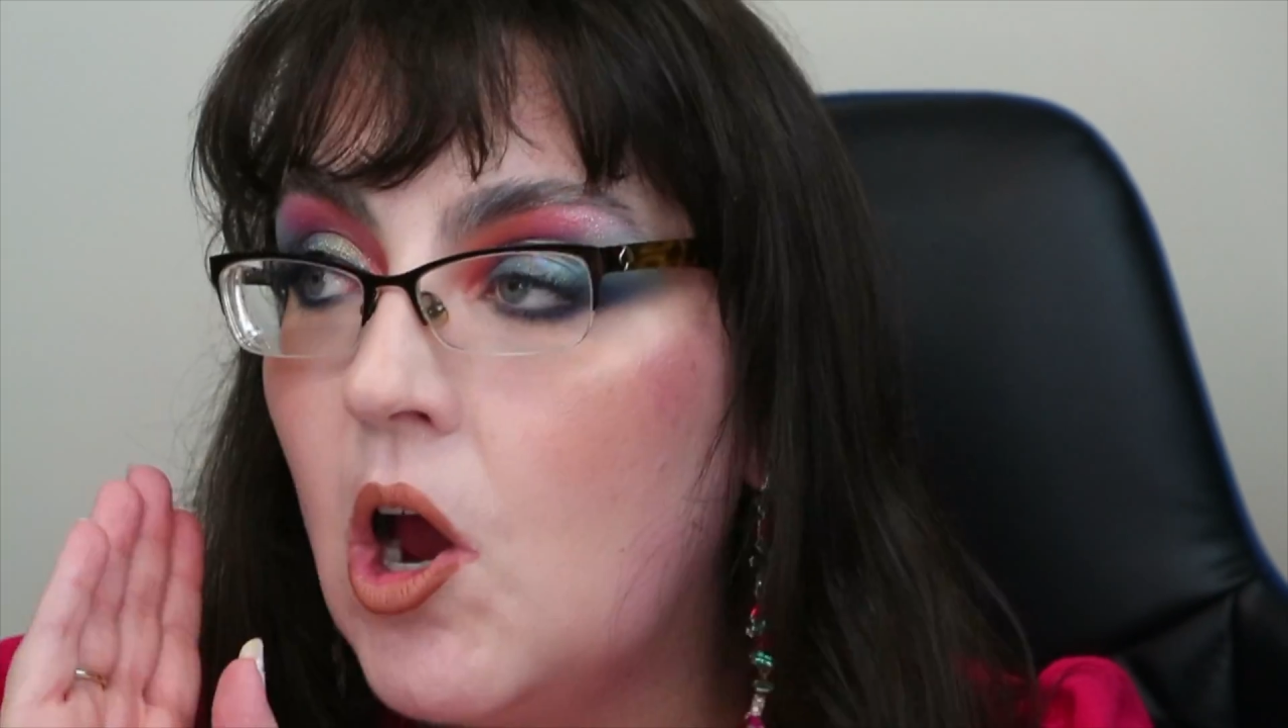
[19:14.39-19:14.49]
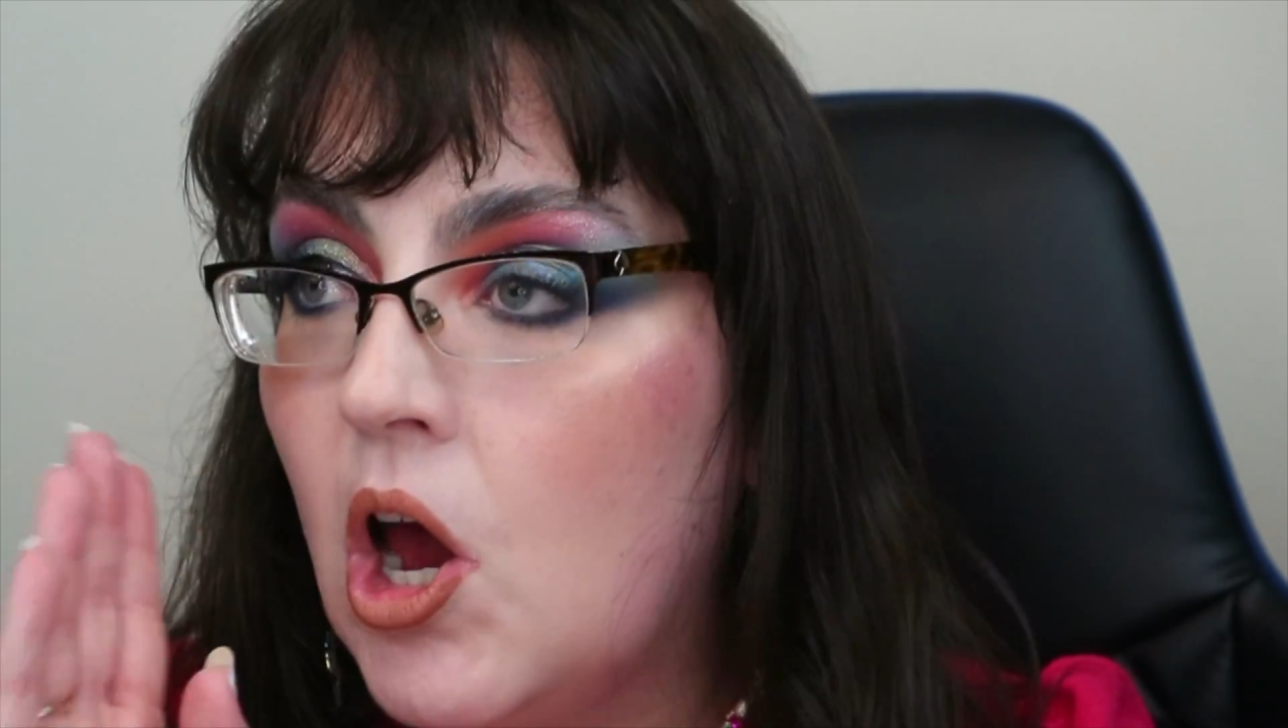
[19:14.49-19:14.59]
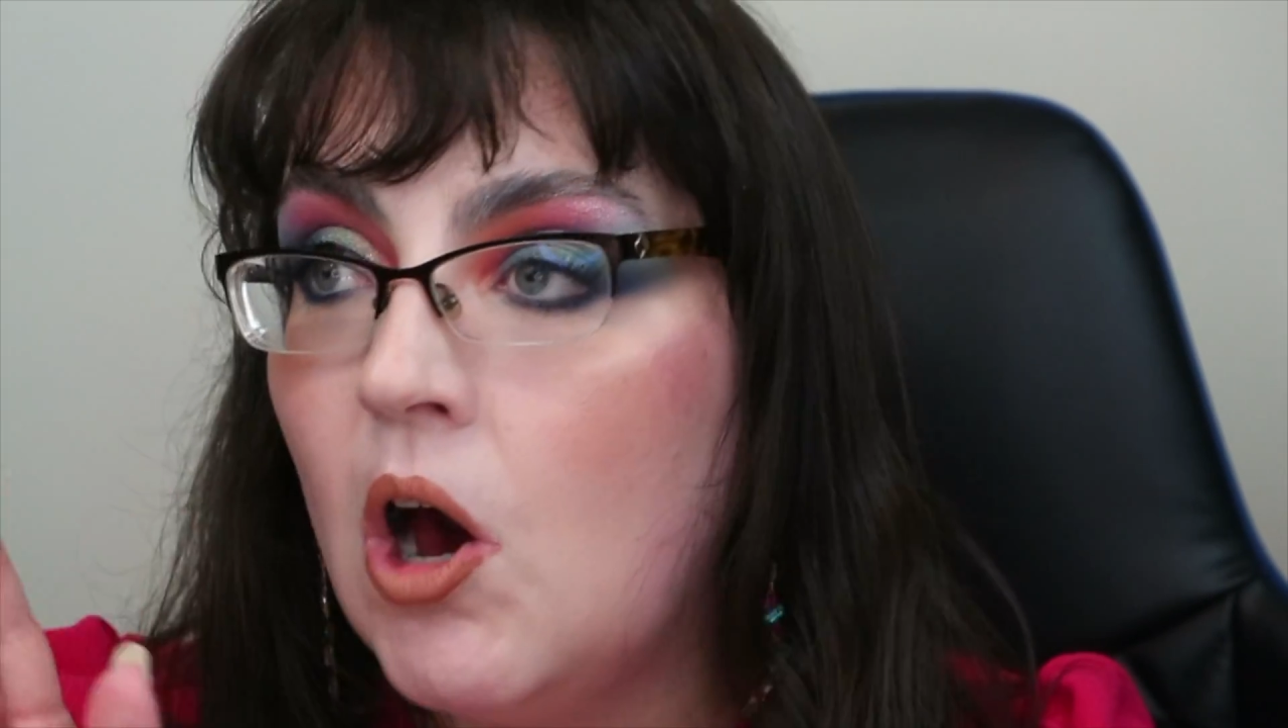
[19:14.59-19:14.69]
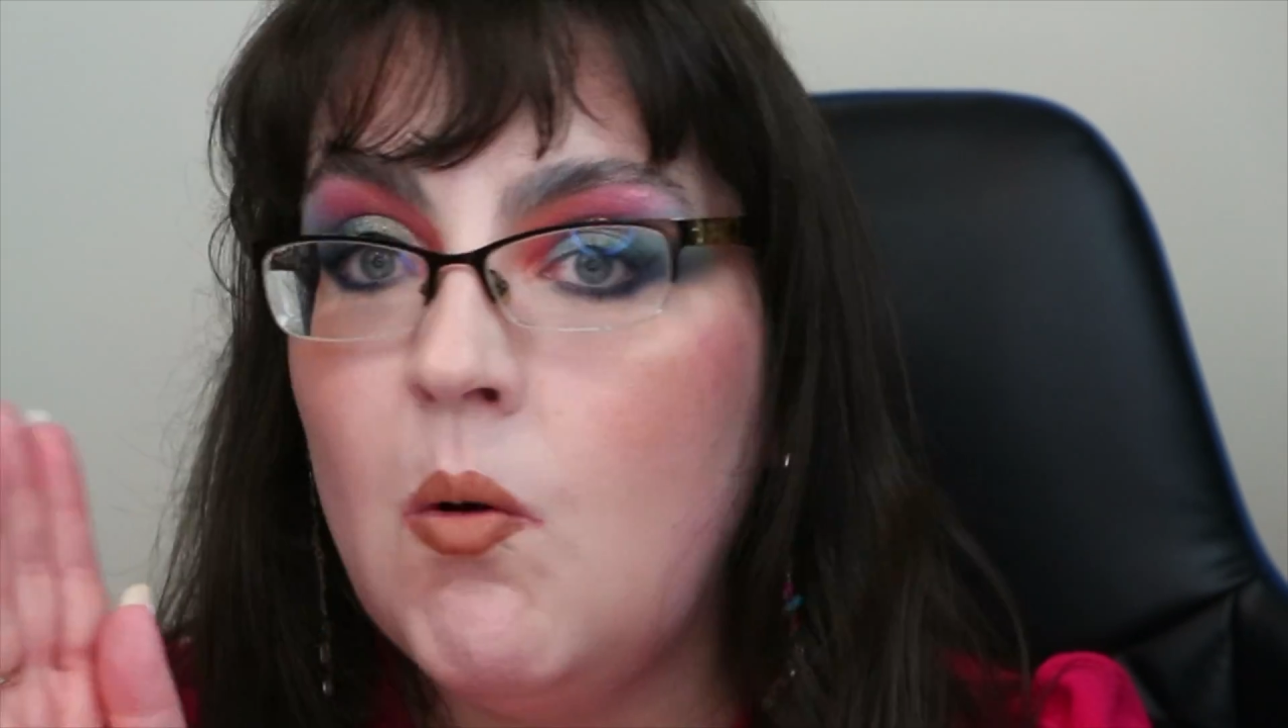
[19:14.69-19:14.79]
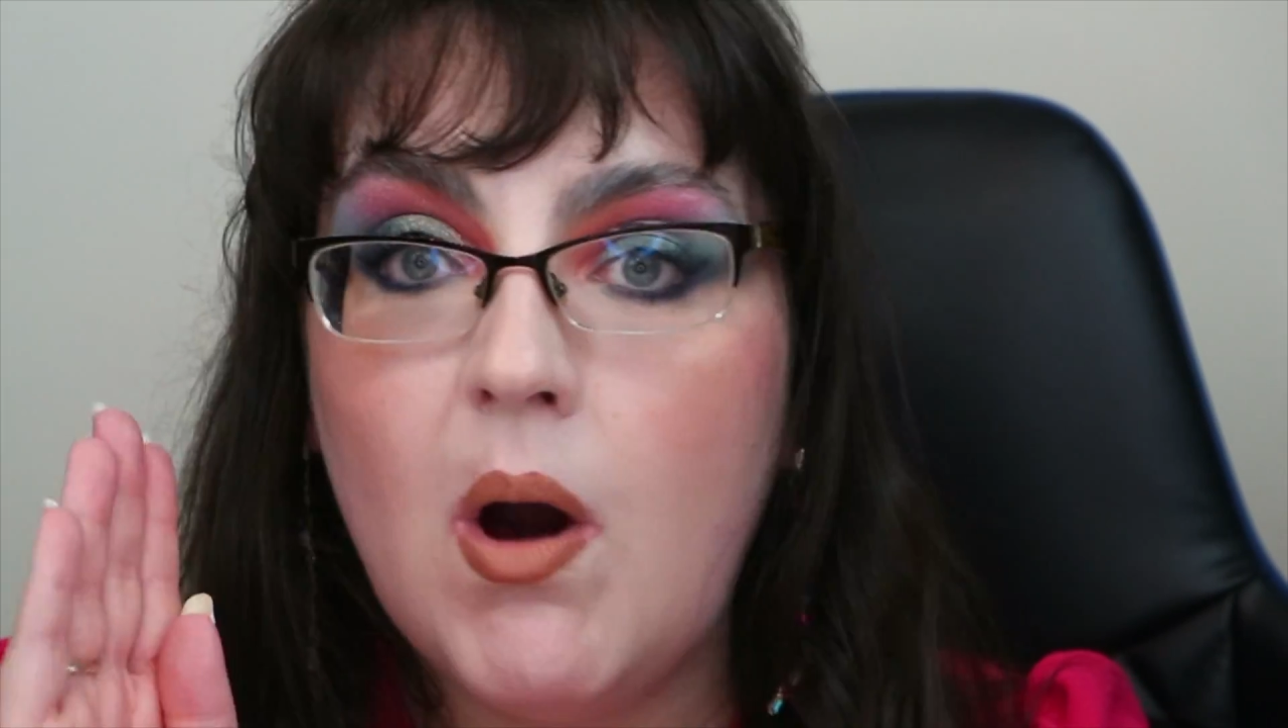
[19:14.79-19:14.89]

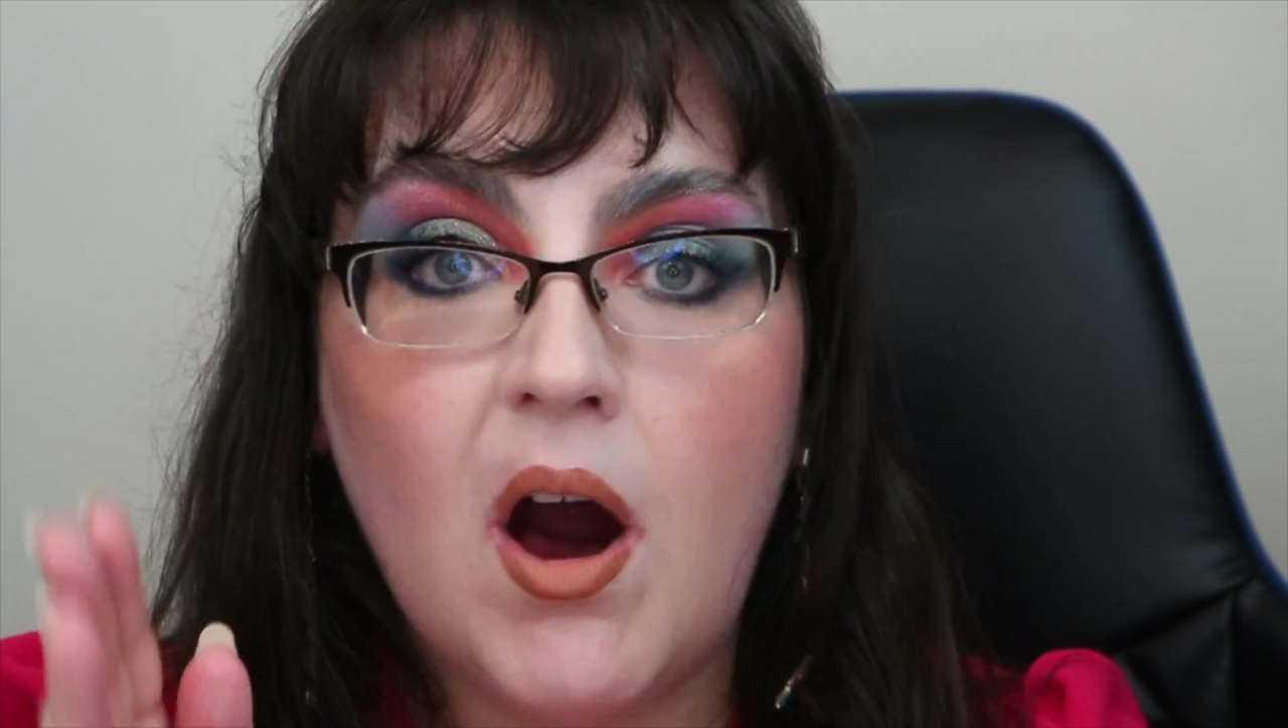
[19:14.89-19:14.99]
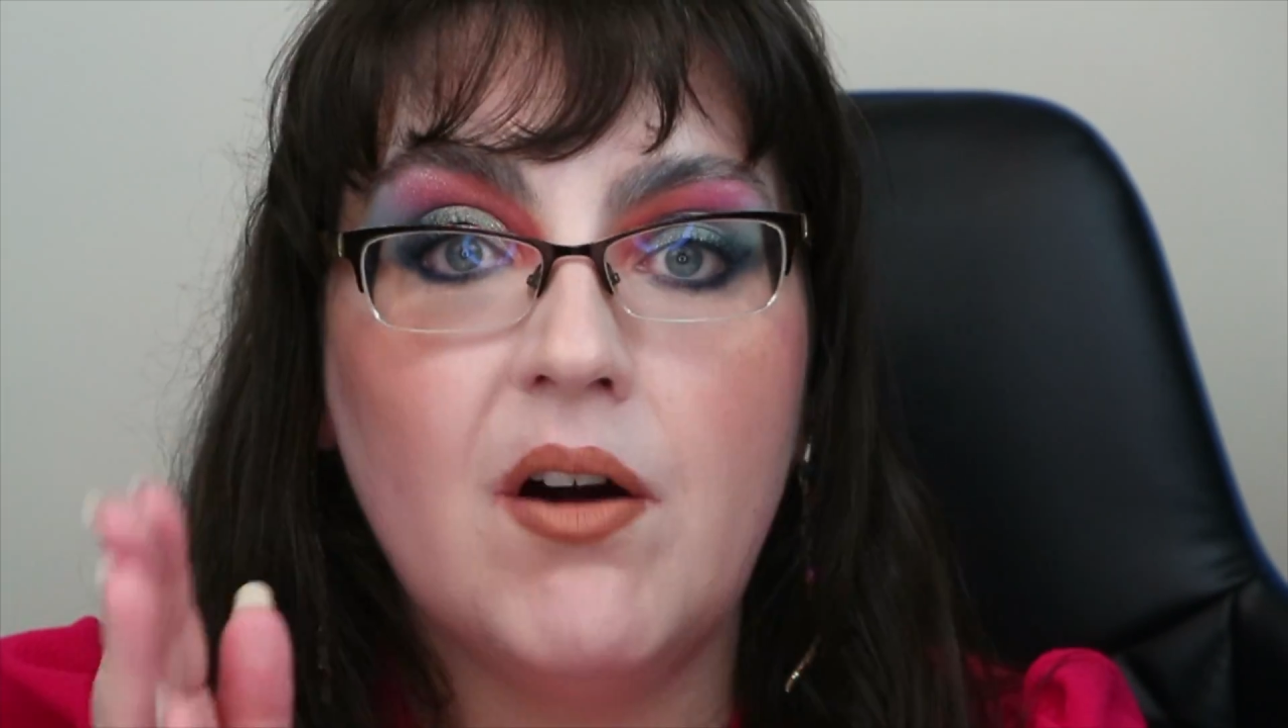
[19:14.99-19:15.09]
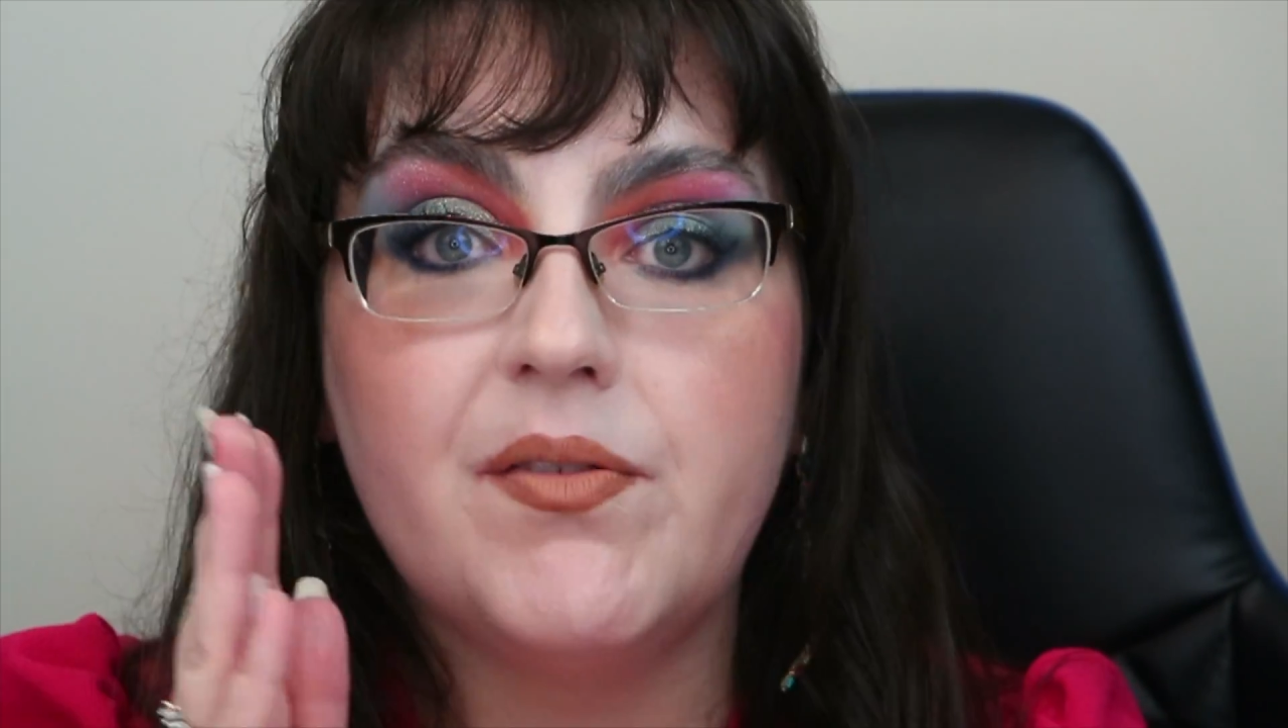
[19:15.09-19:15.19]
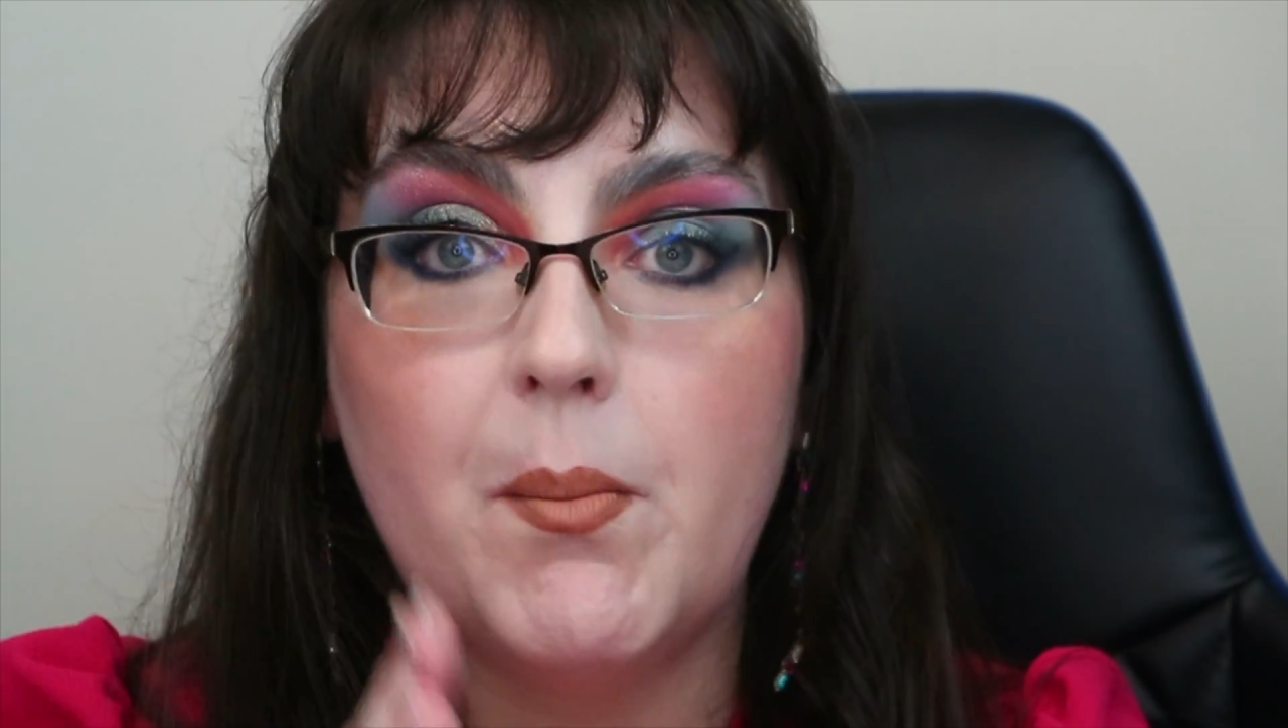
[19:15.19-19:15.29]
Go off